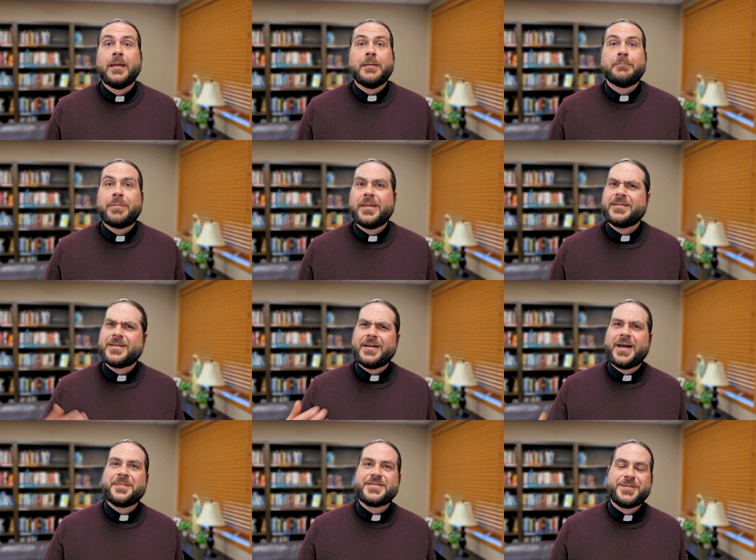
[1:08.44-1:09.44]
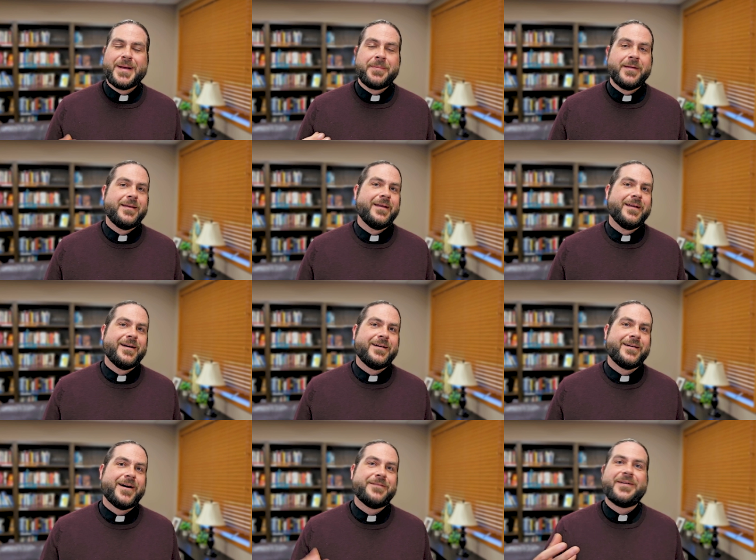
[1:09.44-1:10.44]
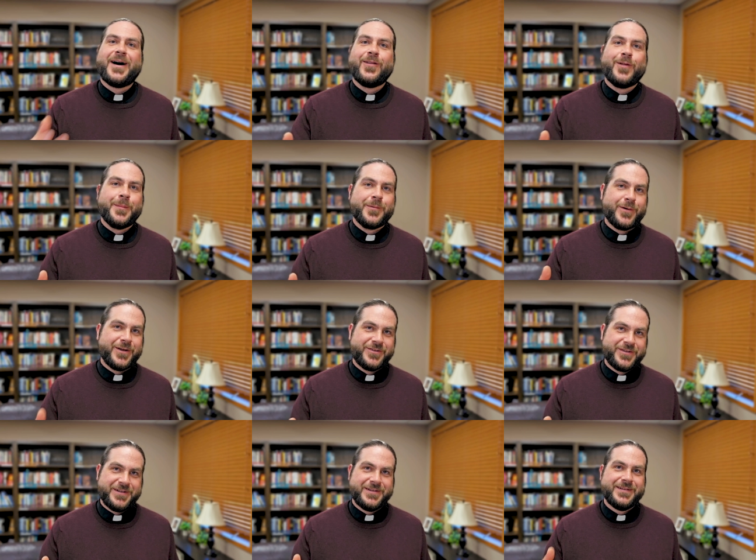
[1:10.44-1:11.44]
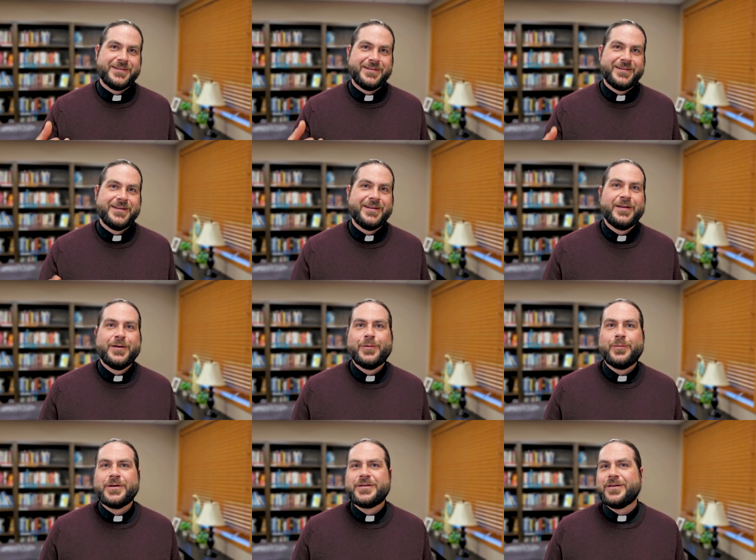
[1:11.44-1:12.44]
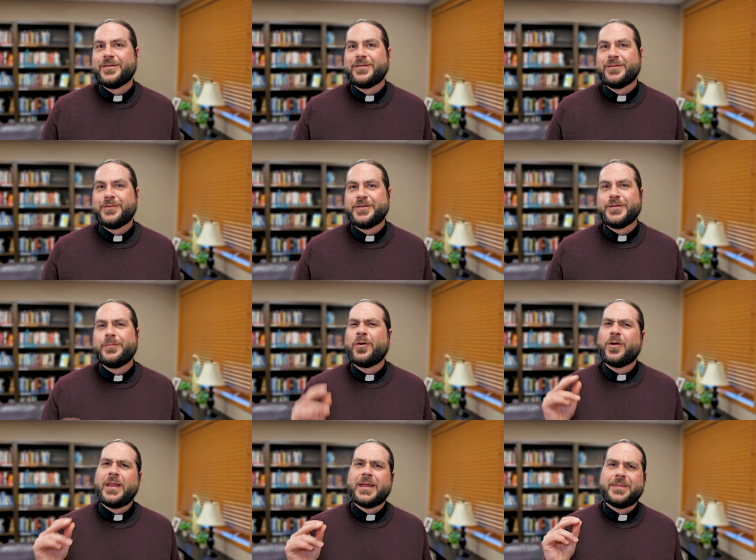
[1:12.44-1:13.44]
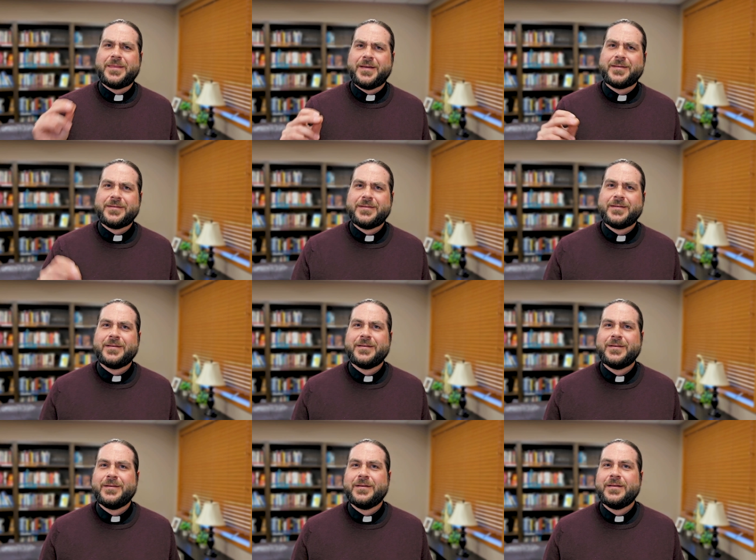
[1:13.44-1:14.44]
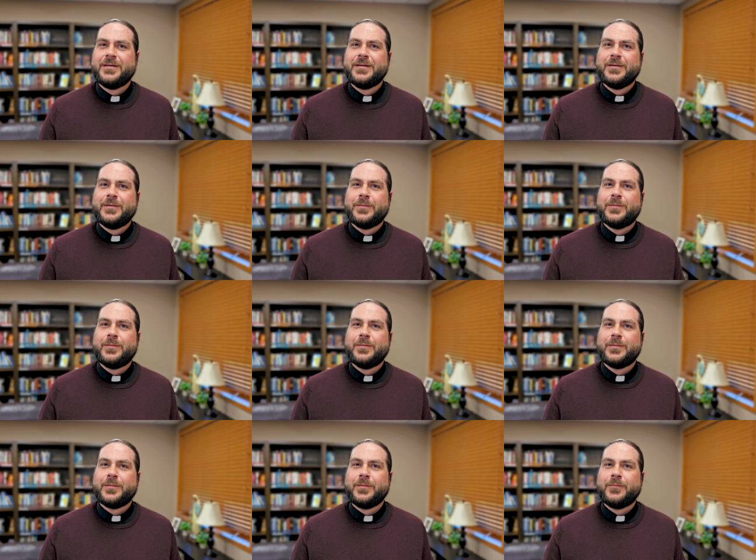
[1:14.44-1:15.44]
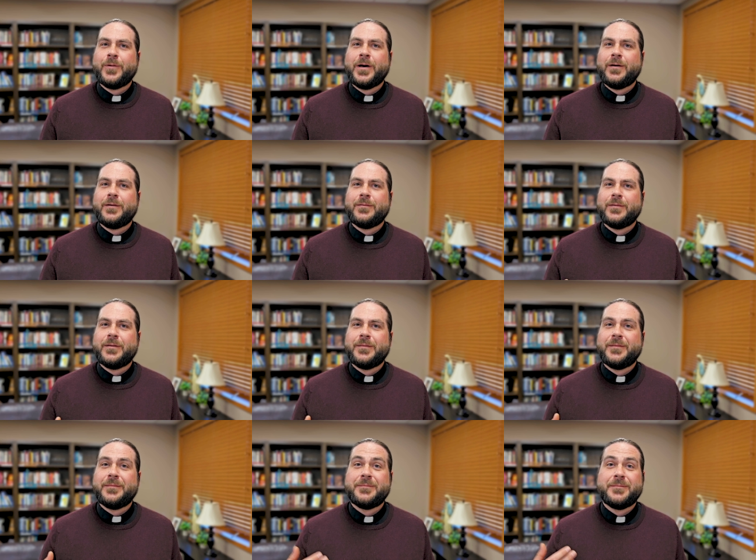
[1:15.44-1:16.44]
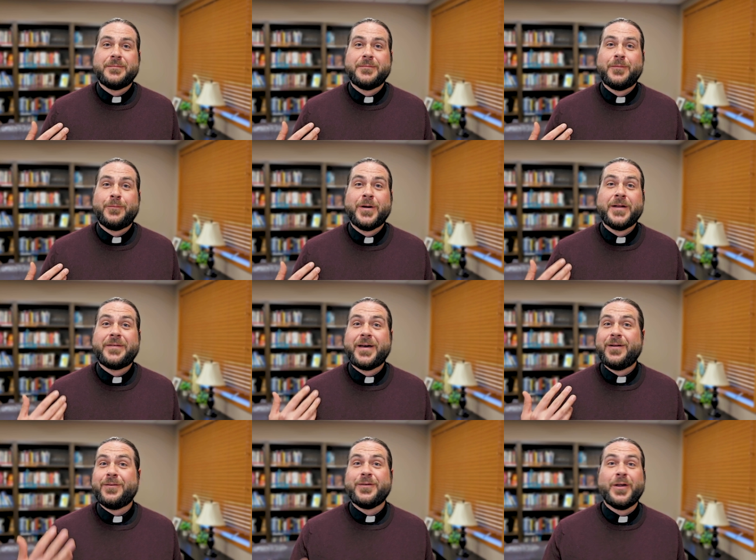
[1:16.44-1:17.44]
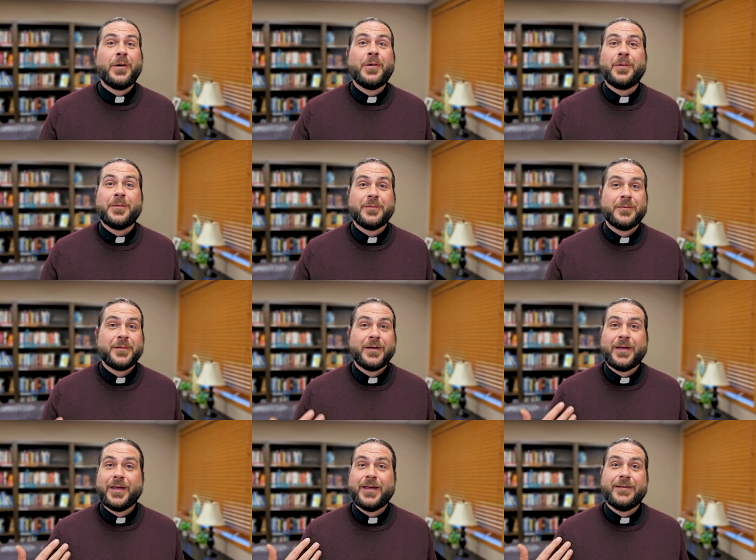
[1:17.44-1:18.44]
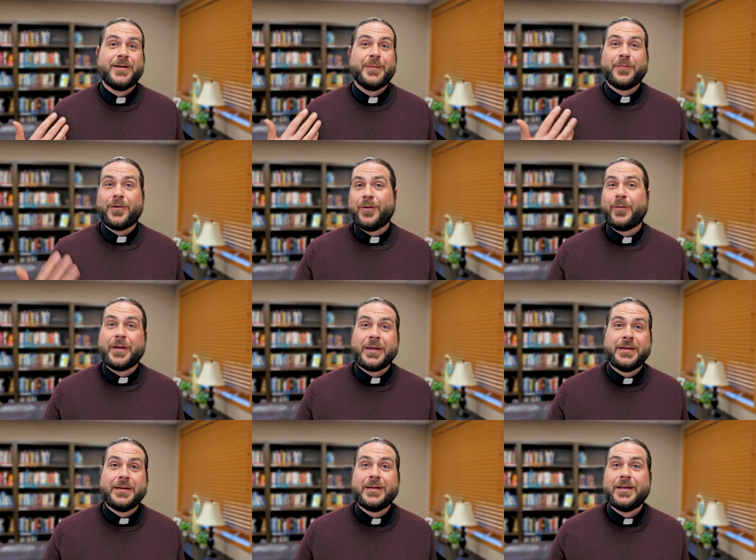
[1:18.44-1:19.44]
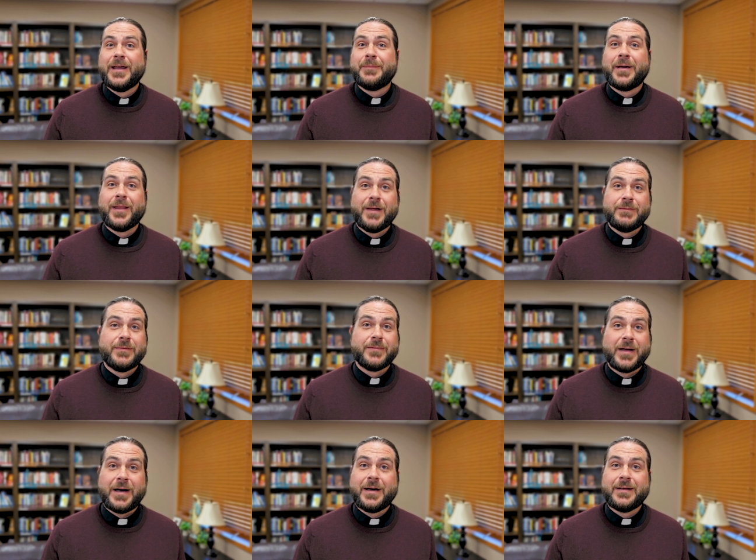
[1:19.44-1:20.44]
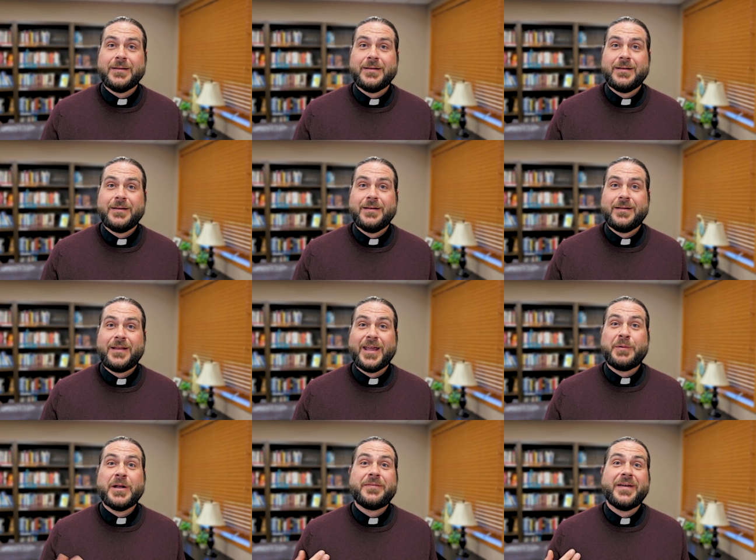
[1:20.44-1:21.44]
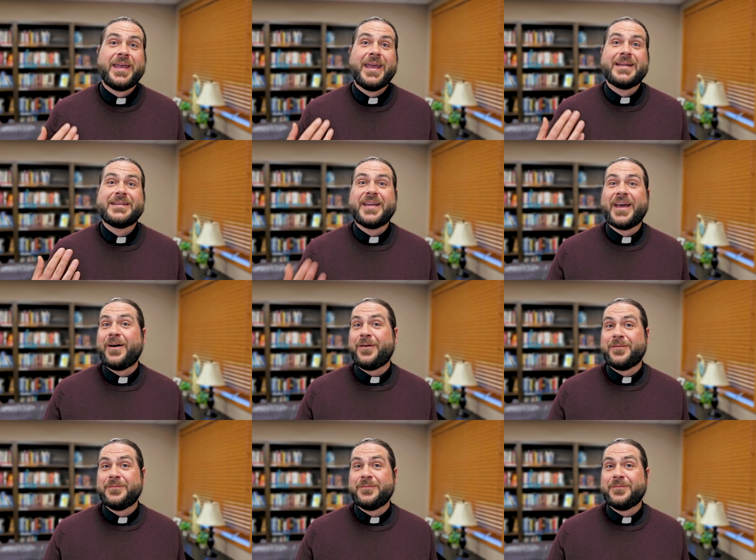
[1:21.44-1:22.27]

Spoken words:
But then sometimes there might be a follow-up question, which is more like this. Well, what if I don't know if I'm growing in my love of God? Like what if I can't tell?